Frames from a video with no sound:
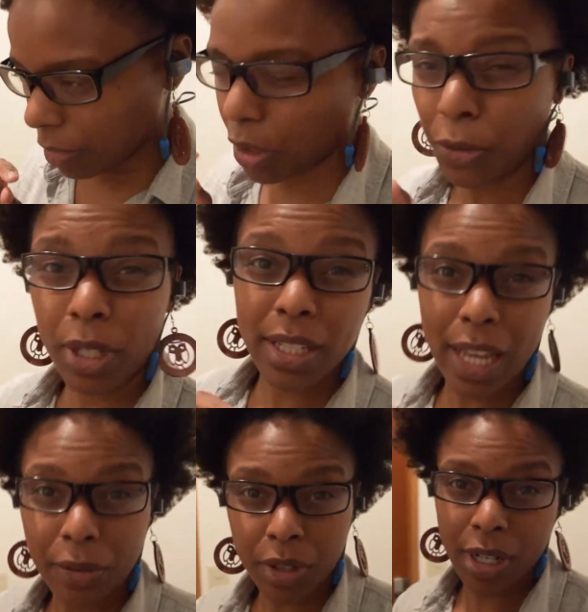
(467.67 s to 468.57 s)
a few days
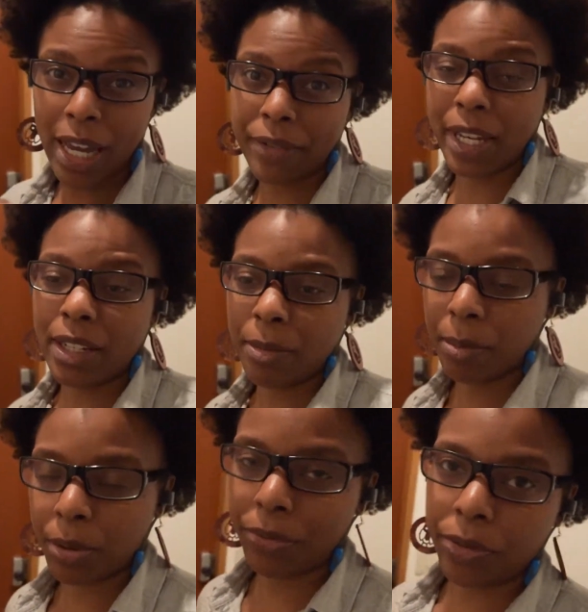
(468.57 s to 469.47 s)
after. I have to edit
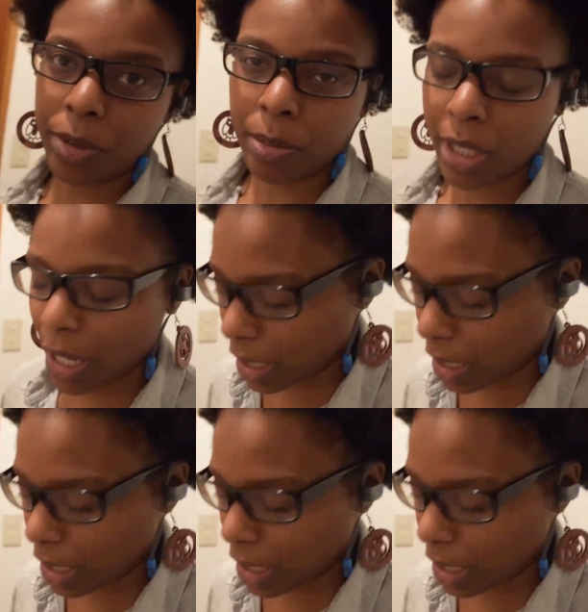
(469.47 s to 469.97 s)
both of them, and